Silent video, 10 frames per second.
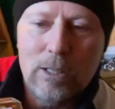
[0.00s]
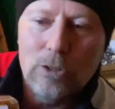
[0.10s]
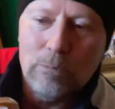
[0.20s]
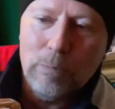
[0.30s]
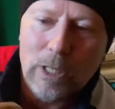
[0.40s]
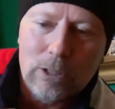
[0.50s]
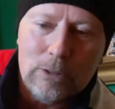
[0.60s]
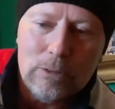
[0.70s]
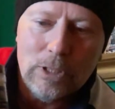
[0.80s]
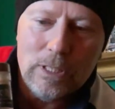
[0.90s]
done
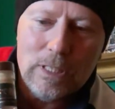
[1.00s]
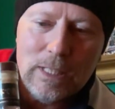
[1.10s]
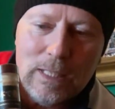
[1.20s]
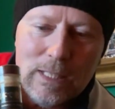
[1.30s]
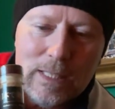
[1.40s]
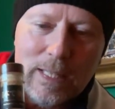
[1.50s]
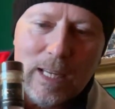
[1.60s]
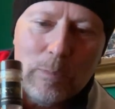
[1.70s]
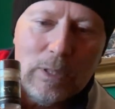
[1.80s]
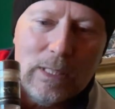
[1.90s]
bottle. You can see that it's
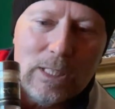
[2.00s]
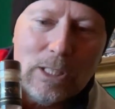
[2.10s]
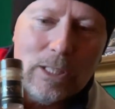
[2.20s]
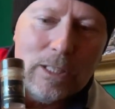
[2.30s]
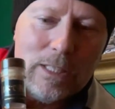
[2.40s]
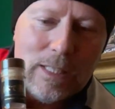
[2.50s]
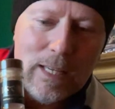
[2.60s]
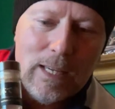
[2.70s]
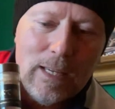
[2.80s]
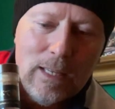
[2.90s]
tapered in its lines
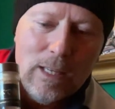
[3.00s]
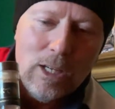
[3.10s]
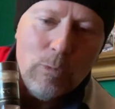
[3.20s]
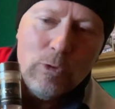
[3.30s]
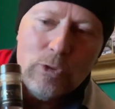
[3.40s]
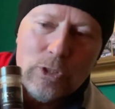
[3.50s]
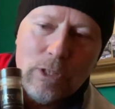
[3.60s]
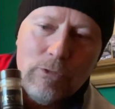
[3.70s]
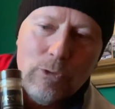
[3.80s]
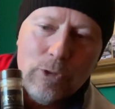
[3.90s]
there. We've also
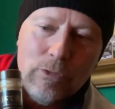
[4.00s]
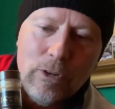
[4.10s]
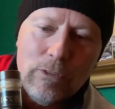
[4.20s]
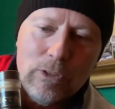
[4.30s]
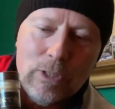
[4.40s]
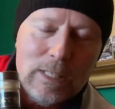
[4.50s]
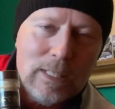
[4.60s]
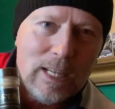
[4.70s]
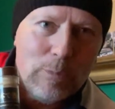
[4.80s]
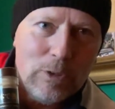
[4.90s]
got a 45-degree
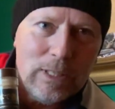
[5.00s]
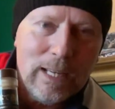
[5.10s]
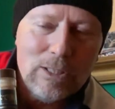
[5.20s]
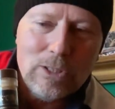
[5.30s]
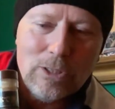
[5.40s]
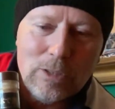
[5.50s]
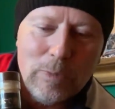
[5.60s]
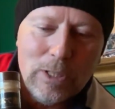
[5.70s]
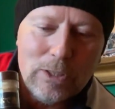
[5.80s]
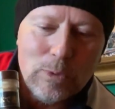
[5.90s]
taper on the outside of the
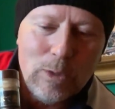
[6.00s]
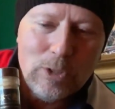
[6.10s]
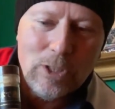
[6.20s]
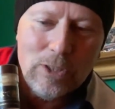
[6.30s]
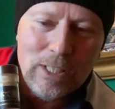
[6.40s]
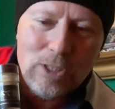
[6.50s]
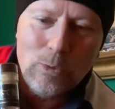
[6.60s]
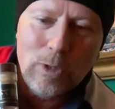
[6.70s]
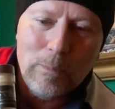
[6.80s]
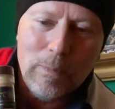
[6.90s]
bottle as well, which I think is
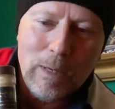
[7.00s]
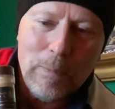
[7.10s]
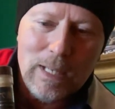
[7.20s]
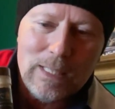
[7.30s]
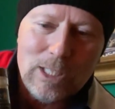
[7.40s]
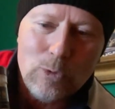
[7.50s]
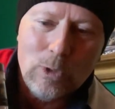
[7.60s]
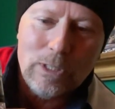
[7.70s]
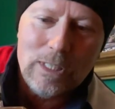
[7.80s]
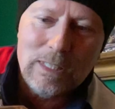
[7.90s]
makes this
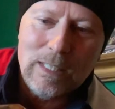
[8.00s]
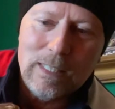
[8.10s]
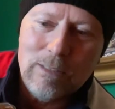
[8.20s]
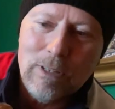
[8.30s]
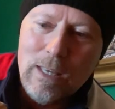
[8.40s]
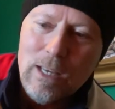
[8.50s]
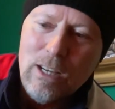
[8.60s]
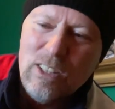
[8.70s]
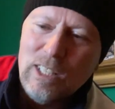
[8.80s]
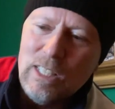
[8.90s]
quite distinctive.
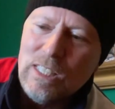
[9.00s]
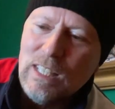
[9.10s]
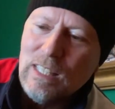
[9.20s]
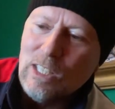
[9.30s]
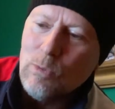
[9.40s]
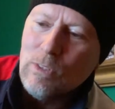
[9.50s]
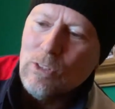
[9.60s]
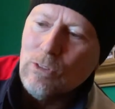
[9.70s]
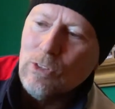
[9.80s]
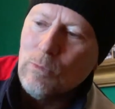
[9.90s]
I think you see this with
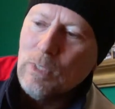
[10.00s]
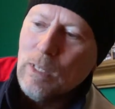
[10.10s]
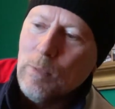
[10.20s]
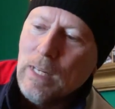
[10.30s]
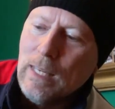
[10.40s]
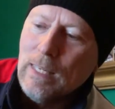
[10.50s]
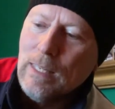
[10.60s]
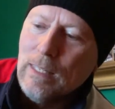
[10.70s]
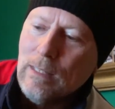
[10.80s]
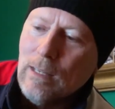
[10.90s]
sort of some of the Hiberniki